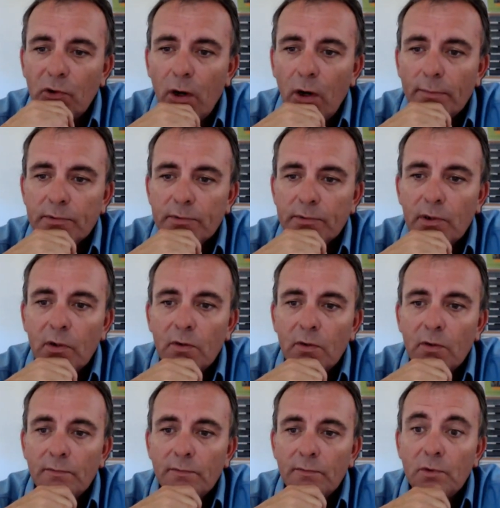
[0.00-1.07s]
certain
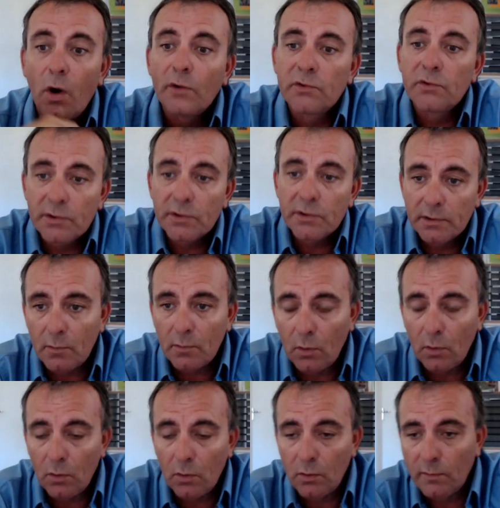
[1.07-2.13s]
types of
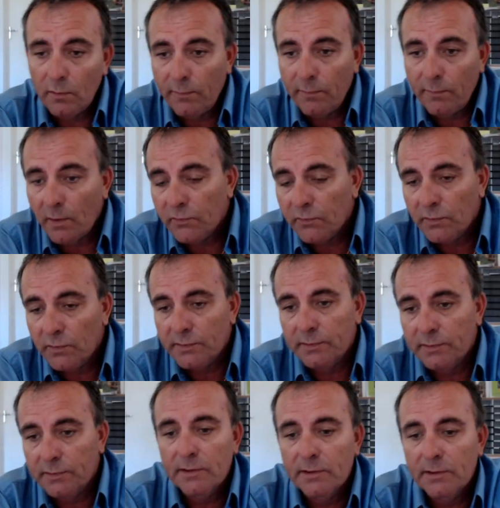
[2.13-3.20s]
nitrogen or
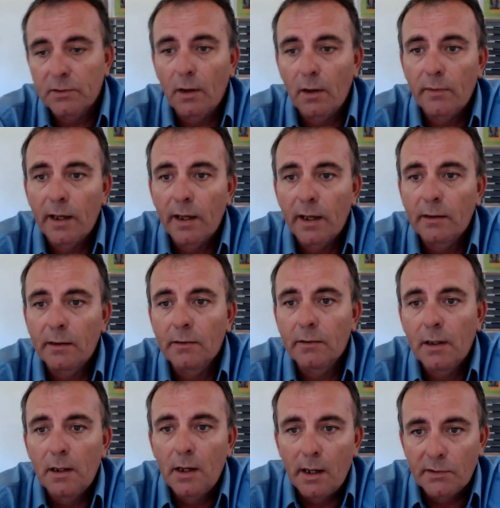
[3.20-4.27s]
phosphorus and things like
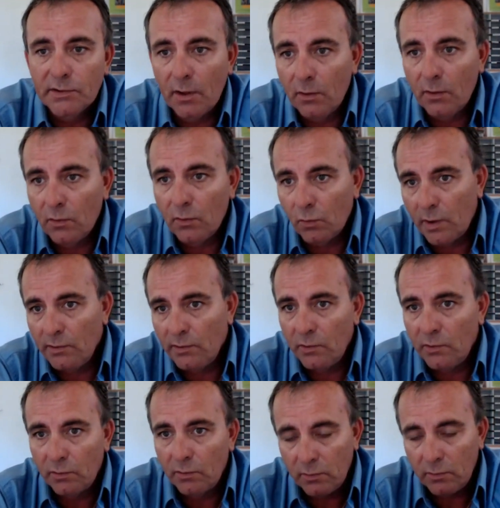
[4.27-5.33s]
that. And
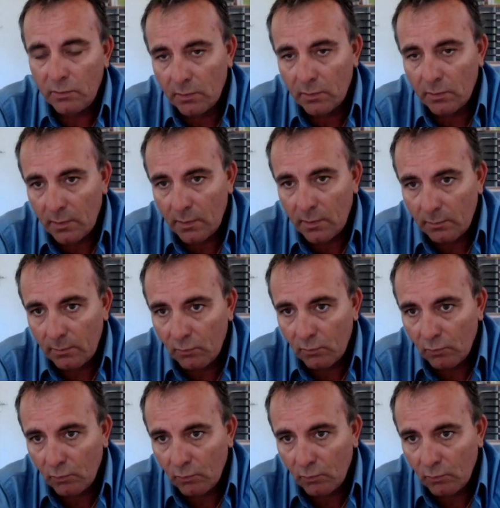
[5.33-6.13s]
so when you